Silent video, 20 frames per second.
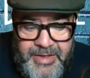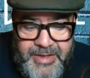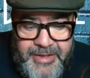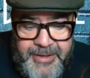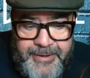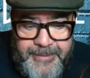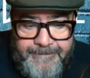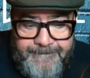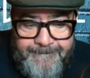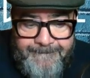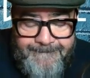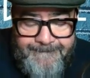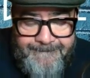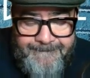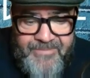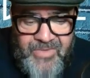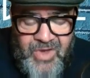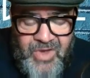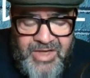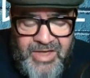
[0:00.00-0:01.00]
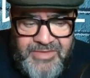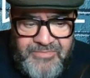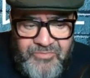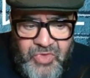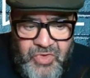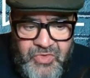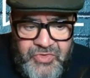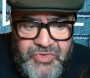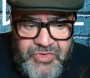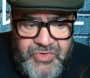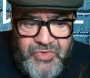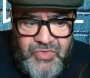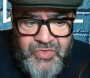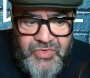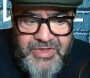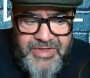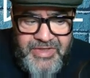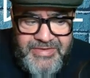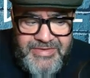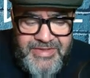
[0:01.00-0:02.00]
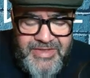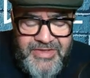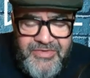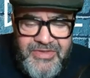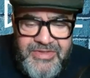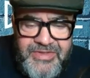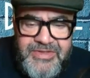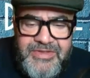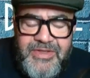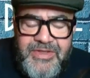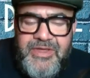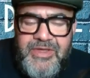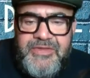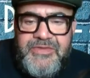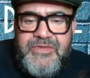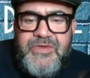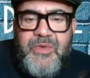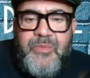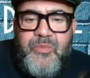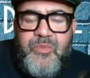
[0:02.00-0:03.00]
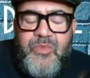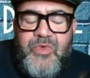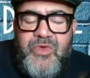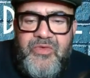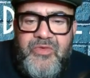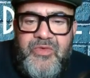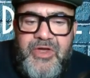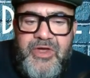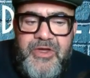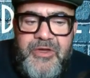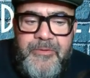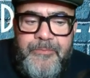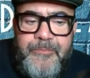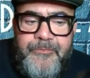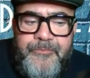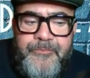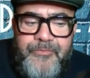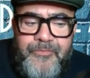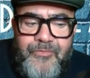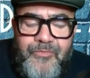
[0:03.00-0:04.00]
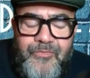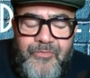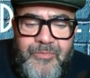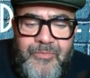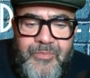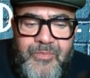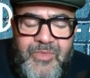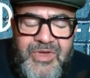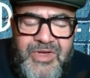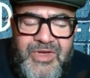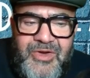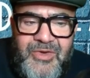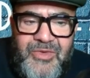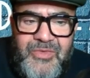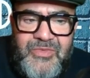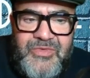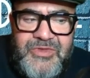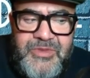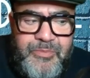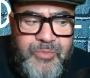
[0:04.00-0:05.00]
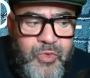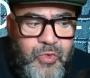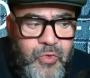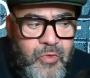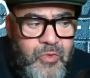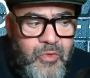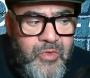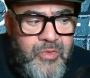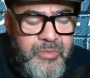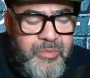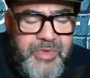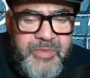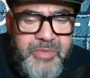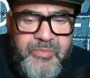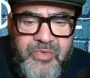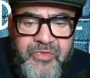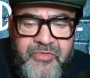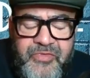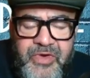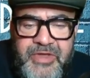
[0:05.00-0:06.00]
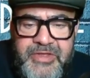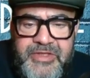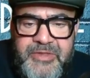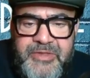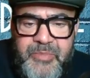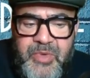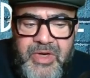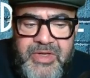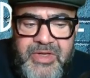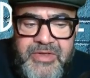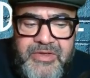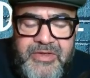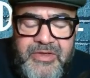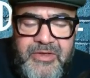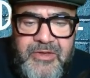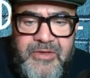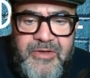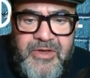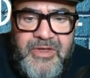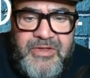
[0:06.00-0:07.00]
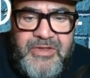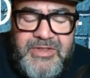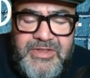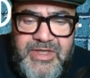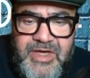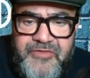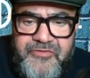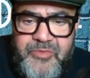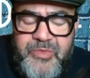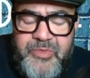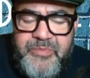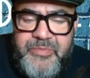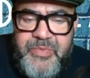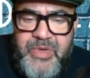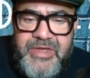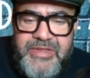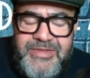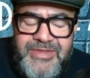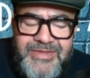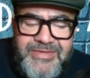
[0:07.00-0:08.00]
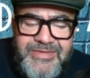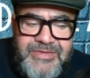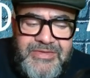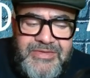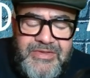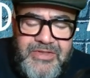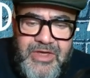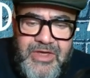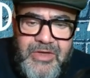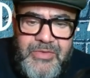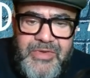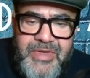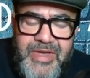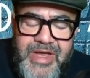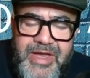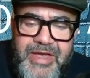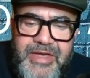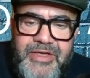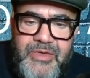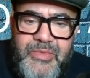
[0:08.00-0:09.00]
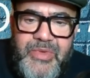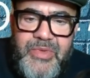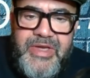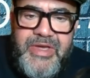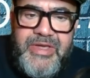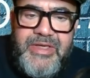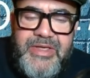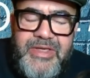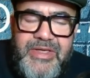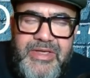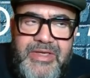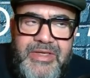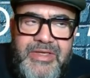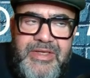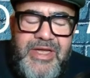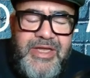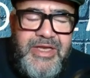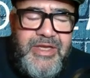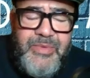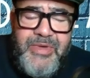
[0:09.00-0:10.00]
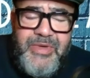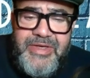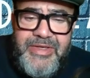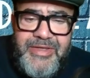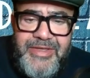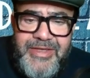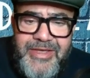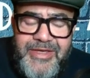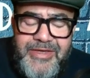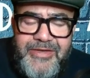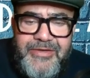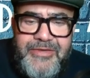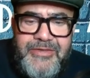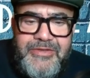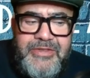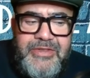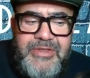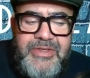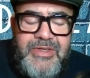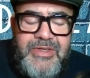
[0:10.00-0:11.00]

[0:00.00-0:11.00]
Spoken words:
I'm not sure. Yes, there is some you know, support being provided by the government, but it doesn't go anywhere near